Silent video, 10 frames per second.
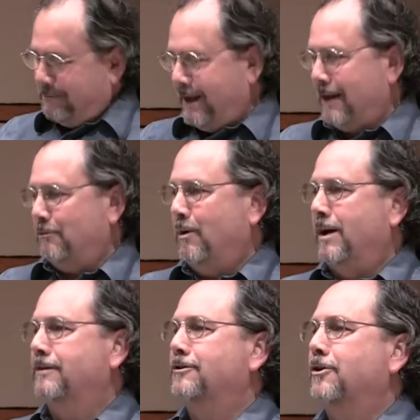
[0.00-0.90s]
that
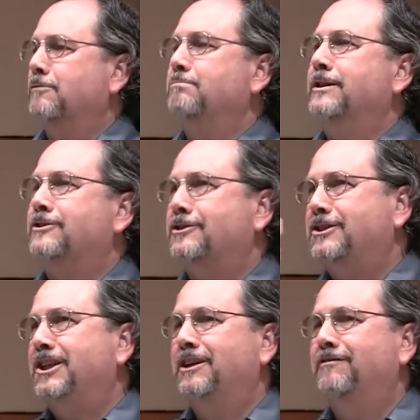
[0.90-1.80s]
well known
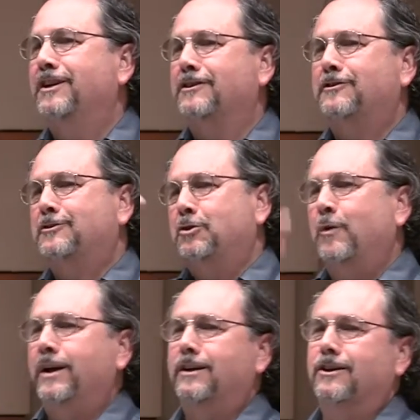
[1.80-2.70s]
mischievous
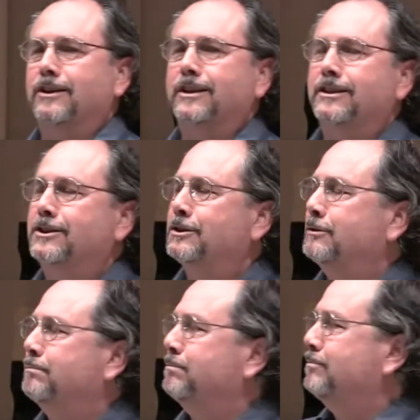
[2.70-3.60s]
twinkle
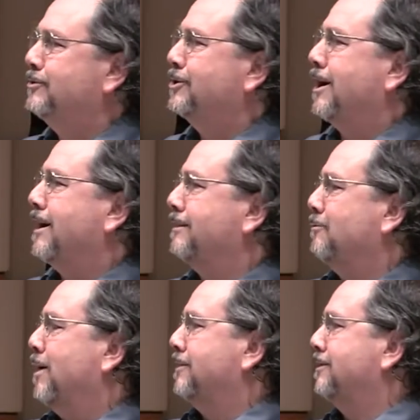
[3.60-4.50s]
into John
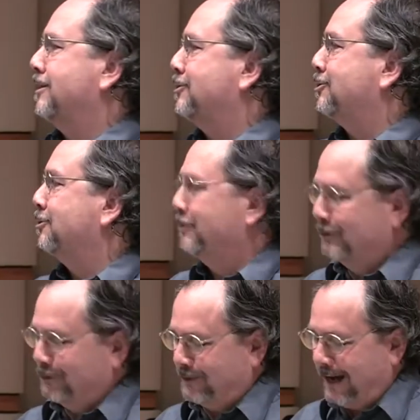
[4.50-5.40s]
Wesley
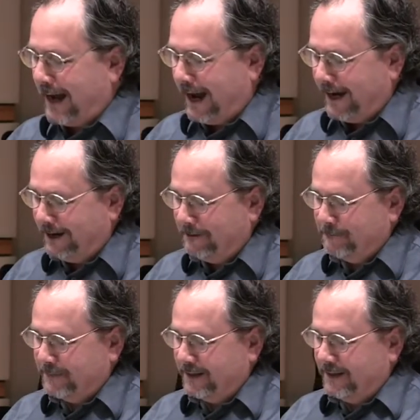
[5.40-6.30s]
Shungu's eye,
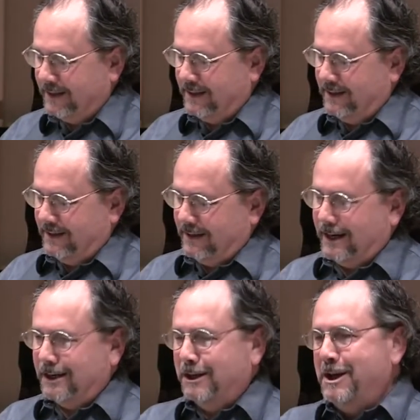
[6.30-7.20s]

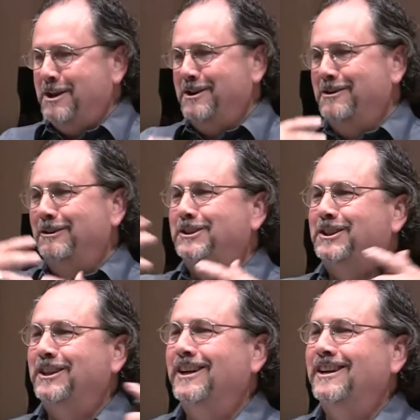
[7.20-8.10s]
and a
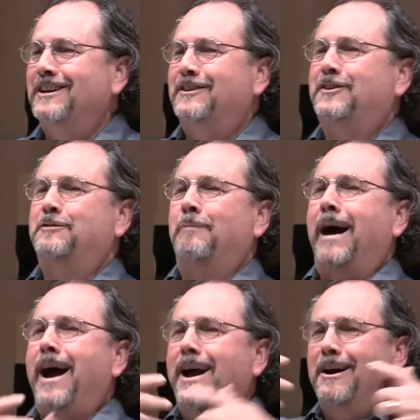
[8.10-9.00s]
huge
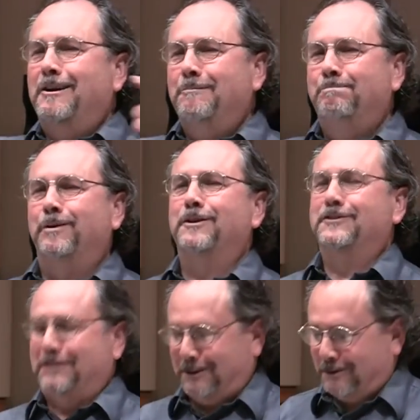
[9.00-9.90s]
smile
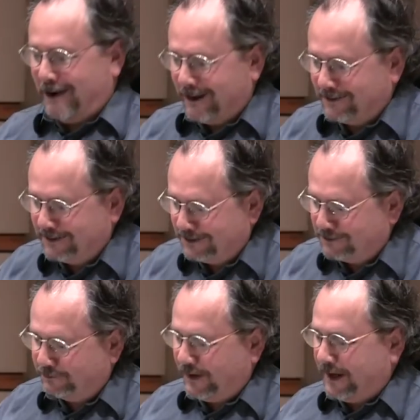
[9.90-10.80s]
burst across
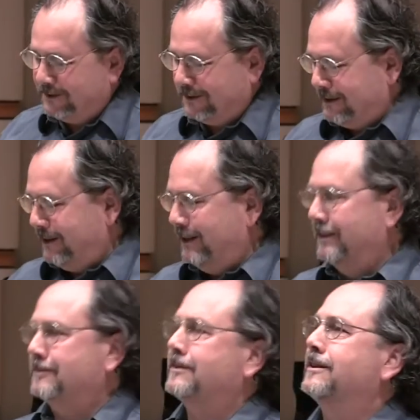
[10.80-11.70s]
his face, and this
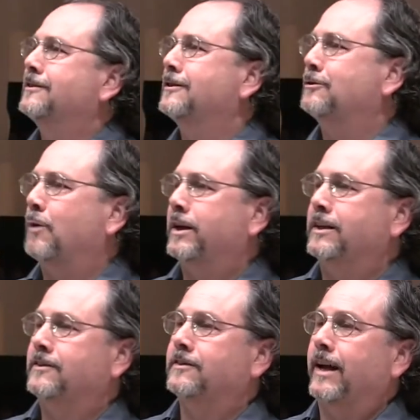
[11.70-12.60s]
is, this is what
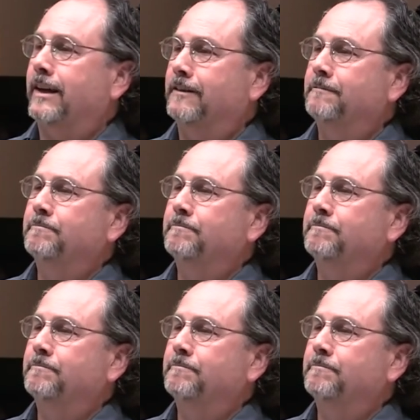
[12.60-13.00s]
he said